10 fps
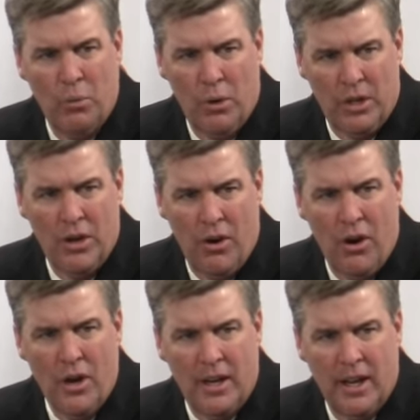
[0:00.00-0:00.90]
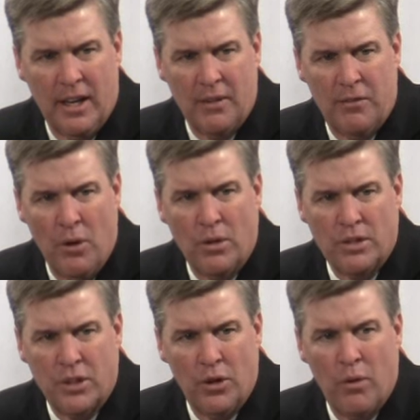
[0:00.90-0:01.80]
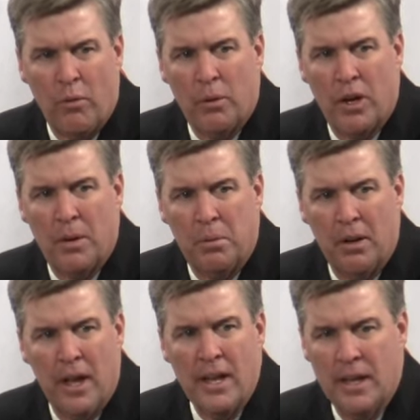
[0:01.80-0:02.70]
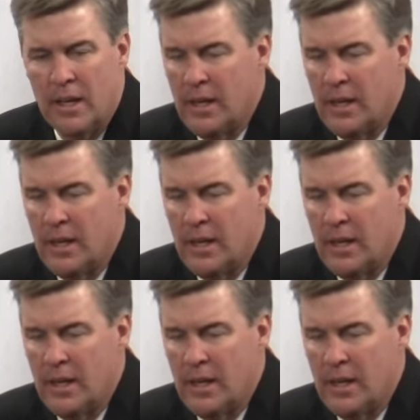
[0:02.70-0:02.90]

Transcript: working hard and get focused on whoever we're going to play.